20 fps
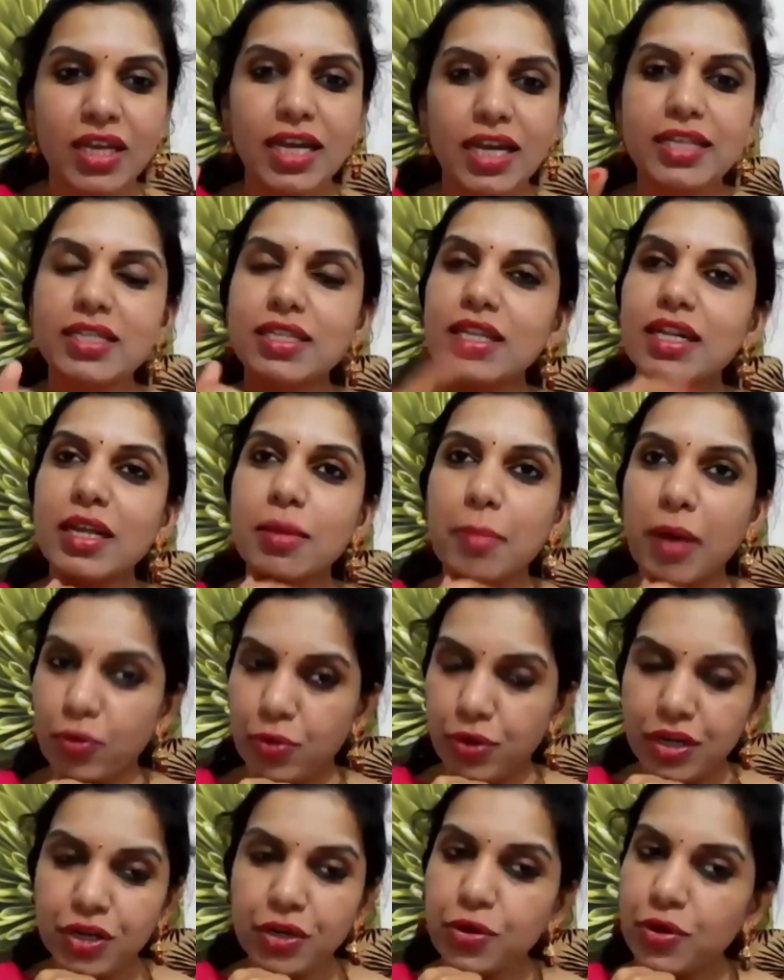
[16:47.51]
Isn't that a
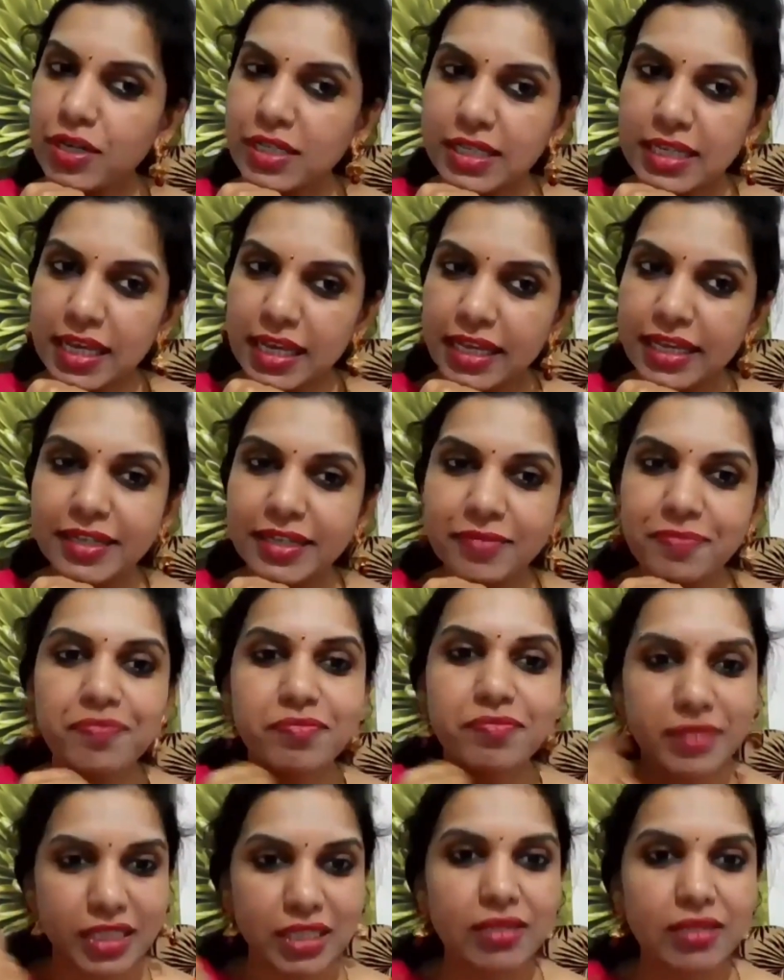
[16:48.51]
mountain you are seeing?
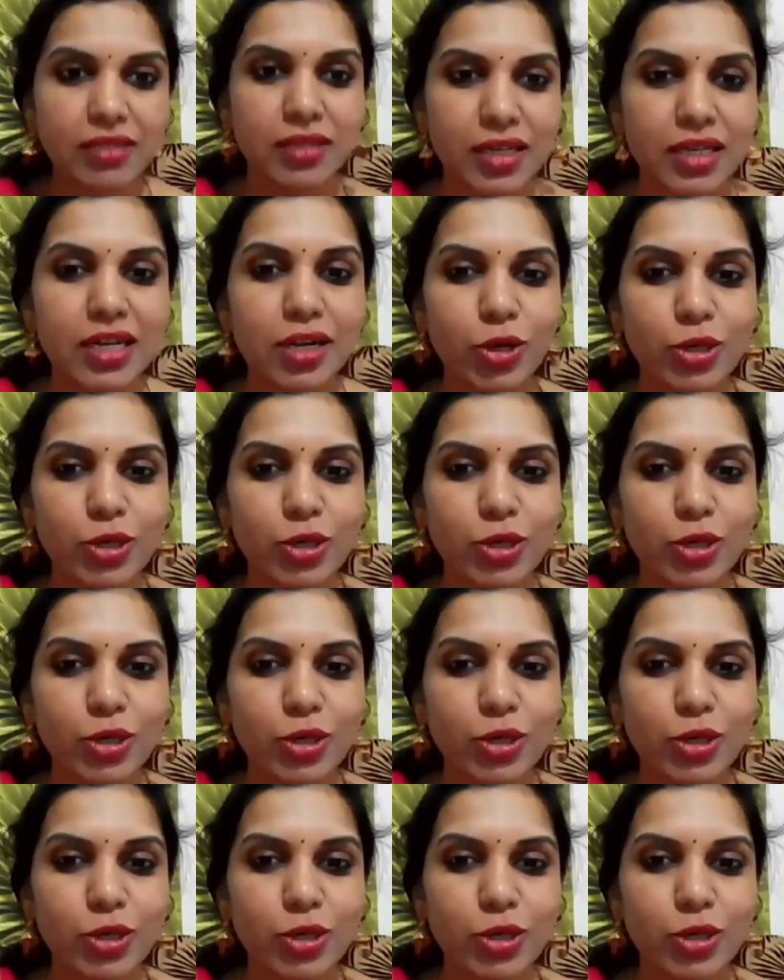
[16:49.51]
It